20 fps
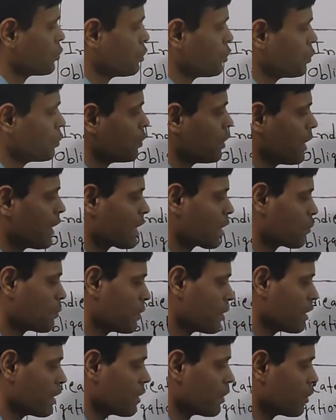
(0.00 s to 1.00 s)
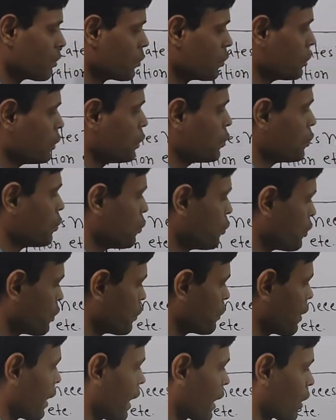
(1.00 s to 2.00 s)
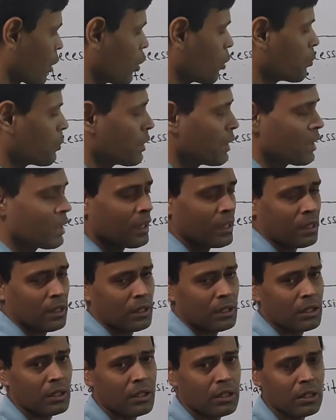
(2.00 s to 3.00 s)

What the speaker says: would you let me in? Would you allow me in?